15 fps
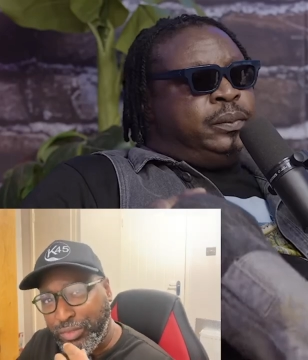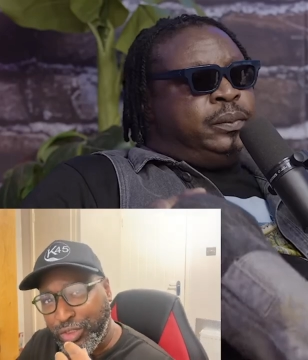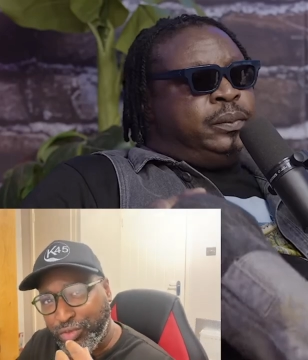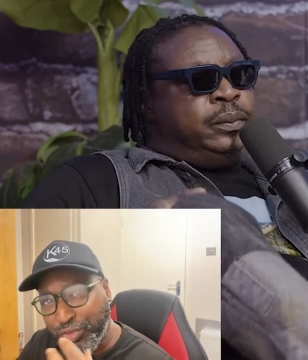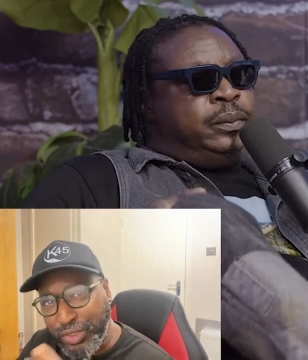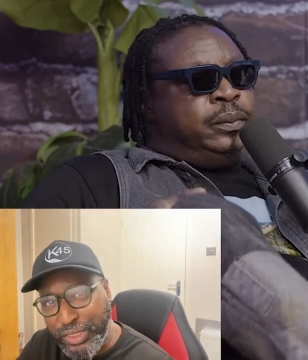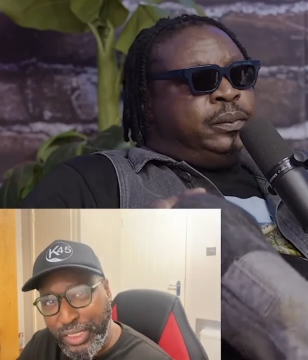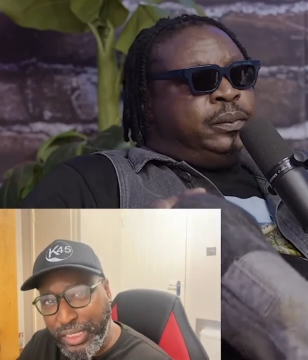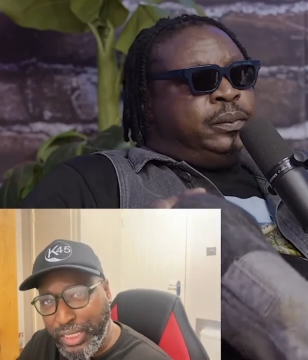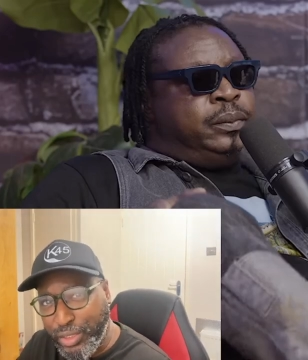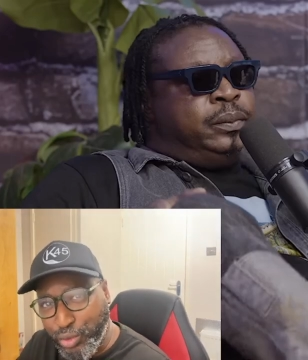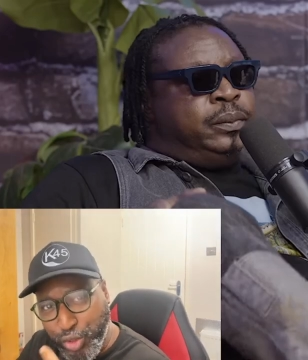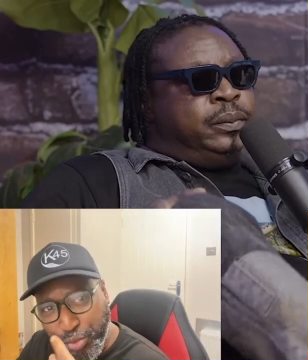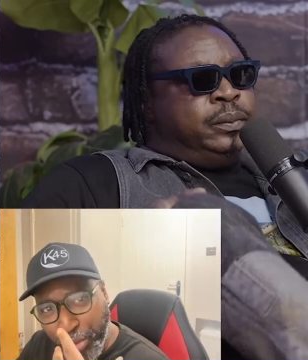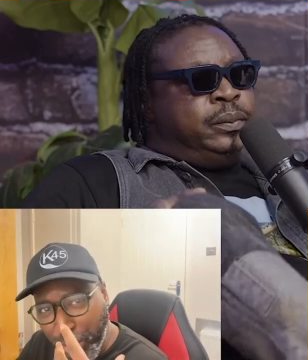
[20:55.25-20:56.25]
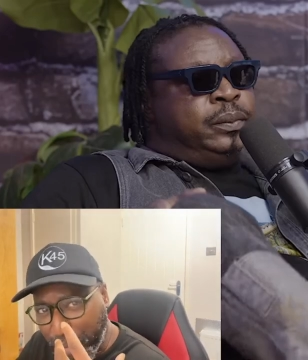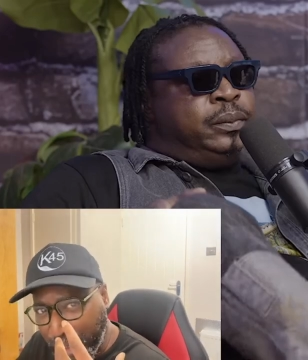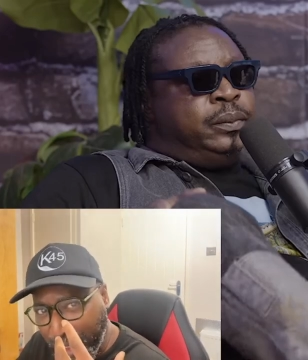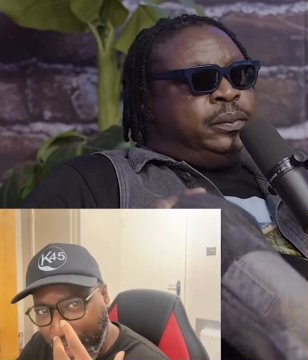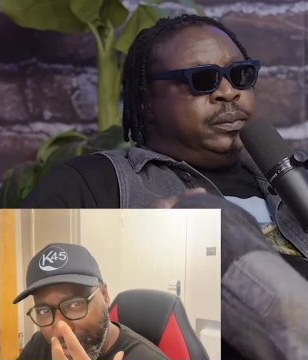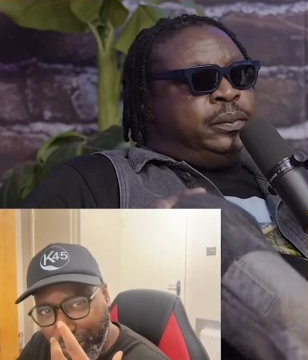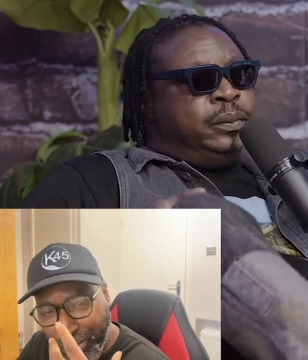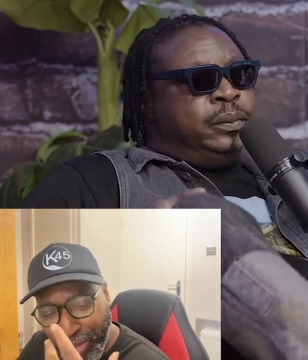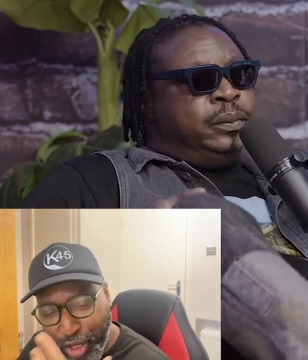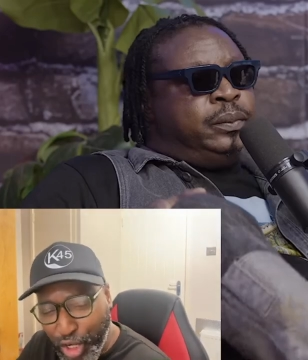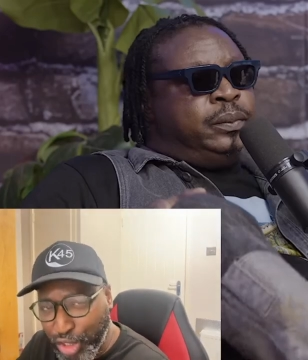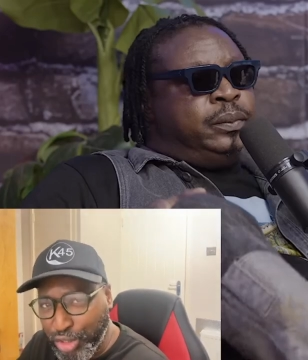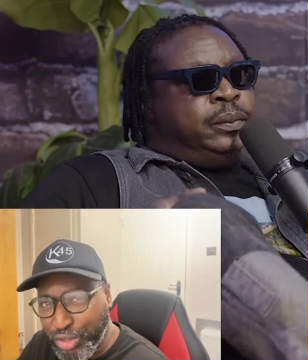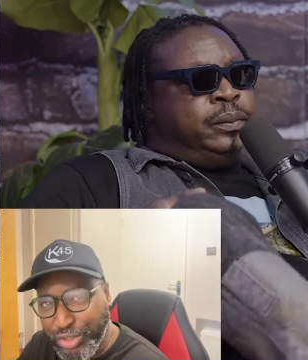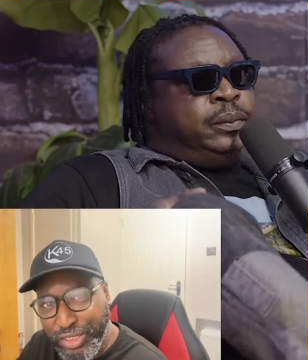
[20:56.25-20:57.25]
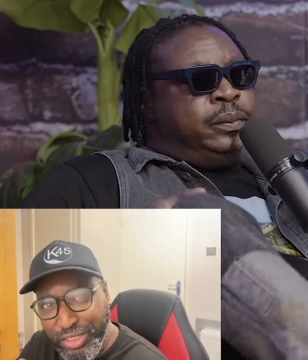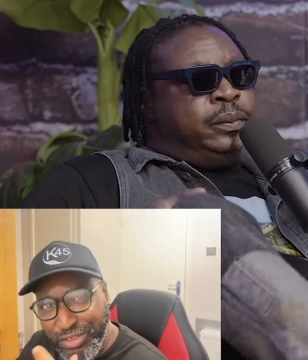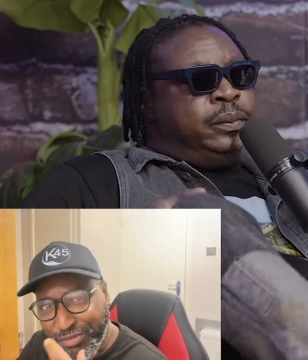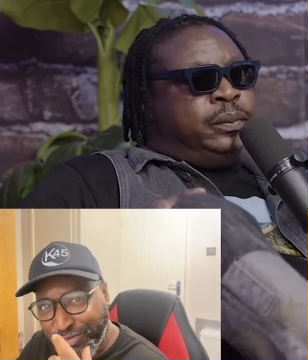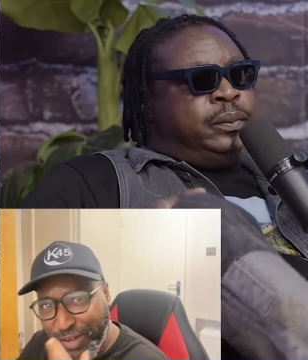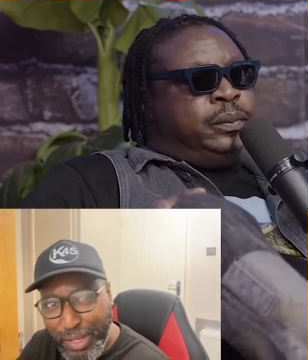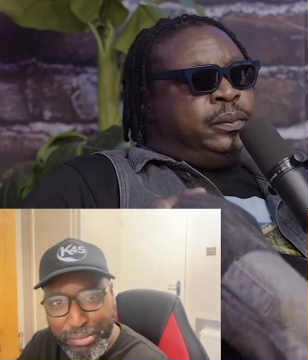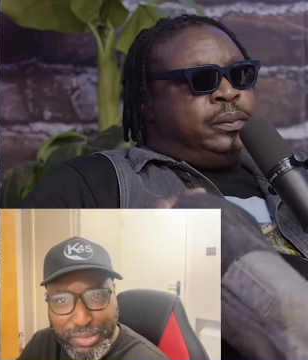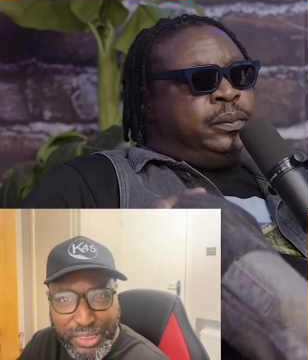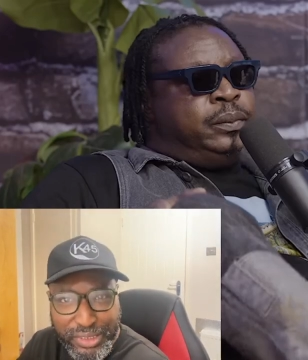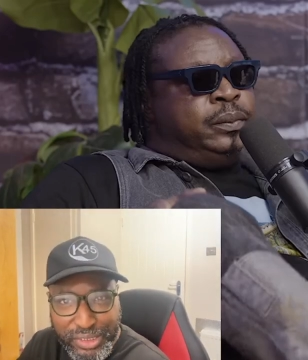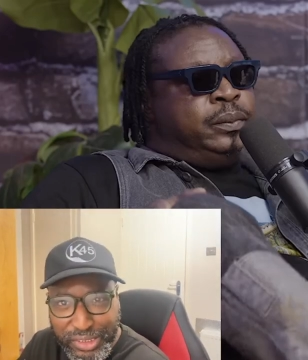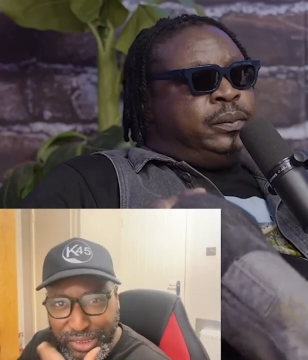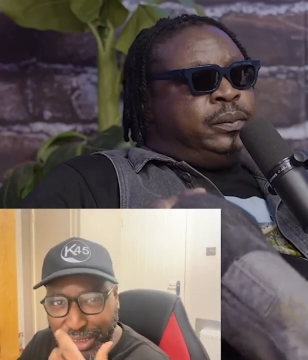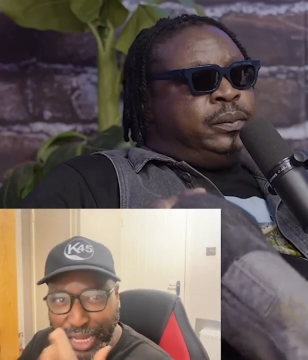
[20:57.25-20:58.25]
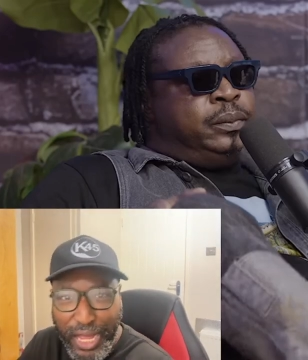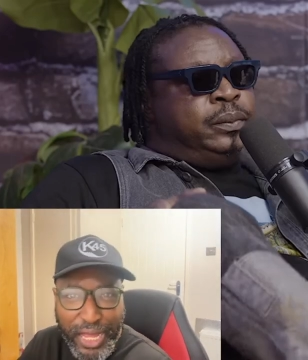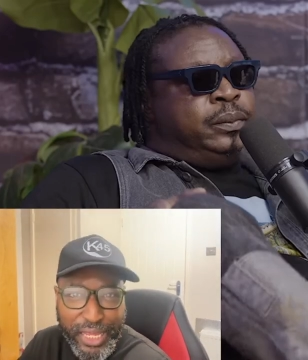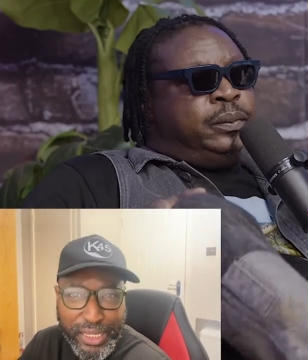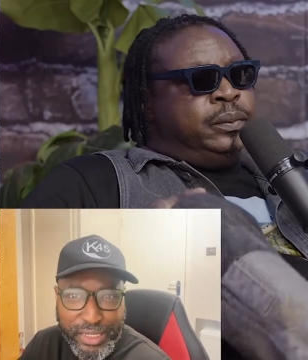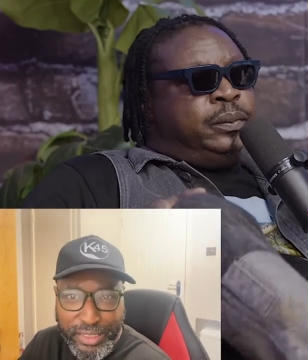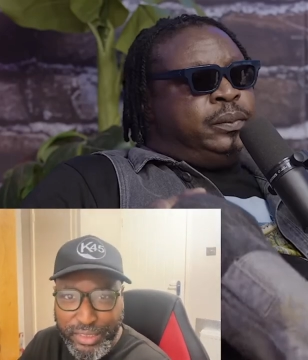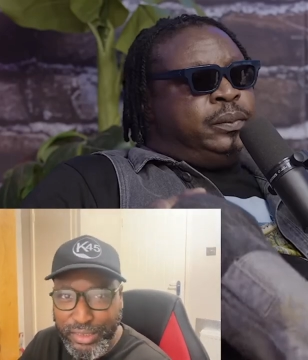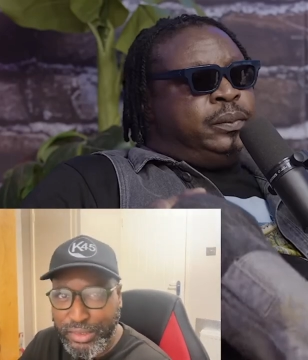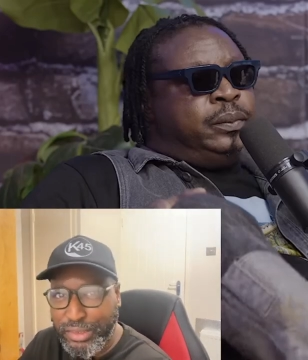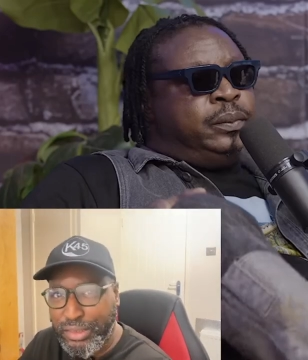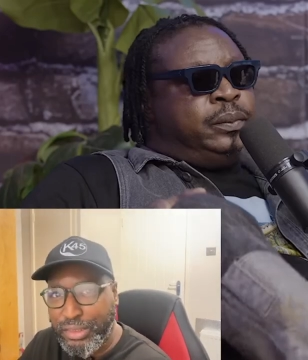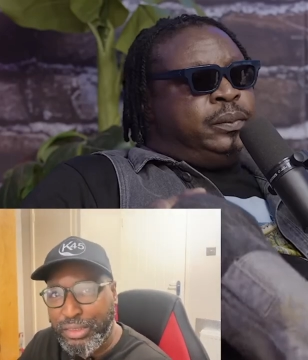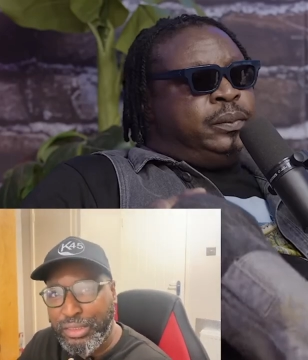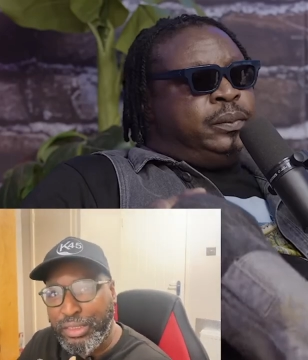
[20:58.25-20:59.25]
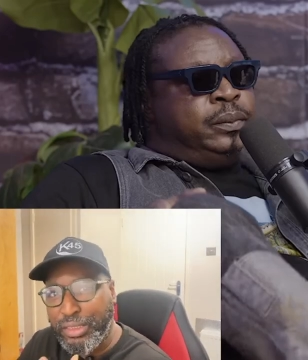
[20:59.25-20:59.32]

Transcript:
Speaker 1: for days, was probably hungry, famished, tired,